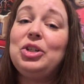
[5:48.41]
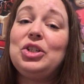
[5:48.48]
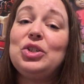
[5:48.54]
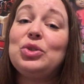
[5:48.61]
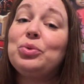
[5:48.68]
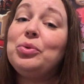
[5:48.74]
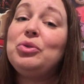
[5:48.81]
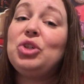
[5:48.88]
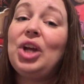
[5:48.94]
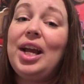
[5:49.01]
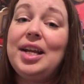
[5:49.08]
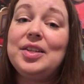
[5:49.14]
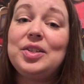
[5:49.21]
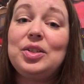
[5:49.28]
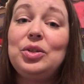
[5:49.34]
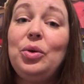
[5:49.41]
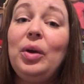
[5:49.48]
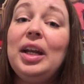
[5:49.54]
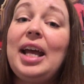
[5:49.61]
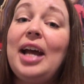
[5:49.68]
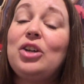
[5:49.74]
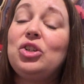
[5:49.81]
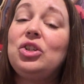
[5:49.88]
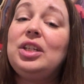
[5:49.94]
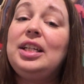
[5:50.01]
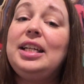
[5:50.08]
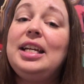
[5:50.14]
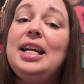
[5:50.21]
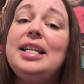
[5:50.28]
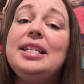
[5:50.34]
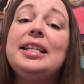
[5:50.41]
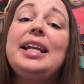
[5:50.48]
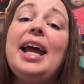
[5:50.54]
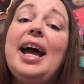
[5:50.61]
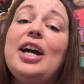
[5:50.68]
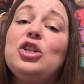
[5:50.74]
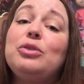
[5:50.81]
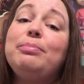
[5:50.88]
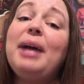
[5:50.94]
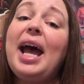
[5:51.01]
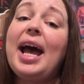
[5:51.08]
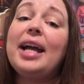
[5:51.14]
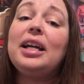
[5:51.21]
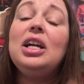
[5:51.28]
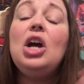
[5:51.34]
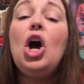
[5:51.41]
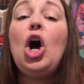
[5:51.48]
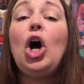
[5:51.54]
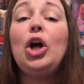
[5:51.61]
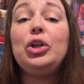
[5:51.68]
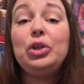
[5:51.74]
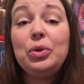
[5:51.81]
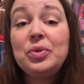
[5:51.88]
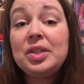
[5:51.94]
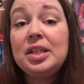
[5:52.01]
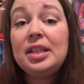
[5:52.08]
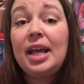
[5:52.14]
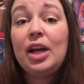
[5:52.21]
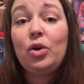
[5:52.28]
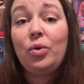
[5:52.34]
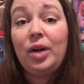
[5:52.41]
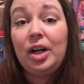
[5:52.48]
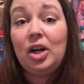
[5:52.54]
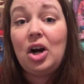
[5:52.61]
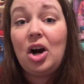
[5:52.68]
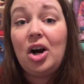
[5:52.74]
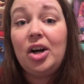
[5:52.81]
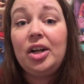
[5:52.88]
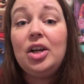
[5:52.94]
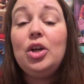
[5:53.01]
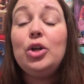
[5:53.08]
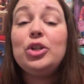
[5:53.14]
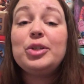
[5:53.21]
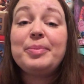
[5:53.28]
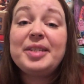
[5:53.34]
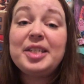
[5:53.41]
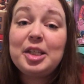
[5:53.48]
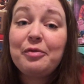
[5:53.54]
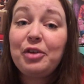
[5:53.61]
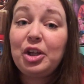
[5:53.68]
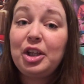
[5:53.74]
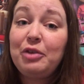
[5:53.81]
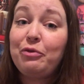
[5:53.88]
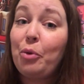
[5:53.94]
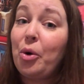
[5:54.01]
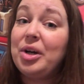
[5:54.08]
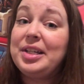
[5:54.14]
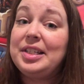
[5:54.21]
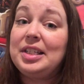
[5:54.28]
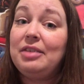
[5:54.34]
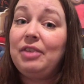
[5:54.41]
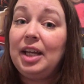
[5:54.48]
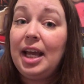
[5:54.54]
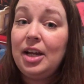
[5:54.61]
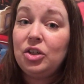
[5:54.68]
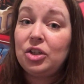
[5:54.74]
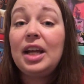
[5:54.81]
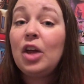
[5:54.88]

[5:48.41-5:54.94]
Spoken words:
which is through Chase, you can actually get cash back on using that credit card specifically for Disney Vacation.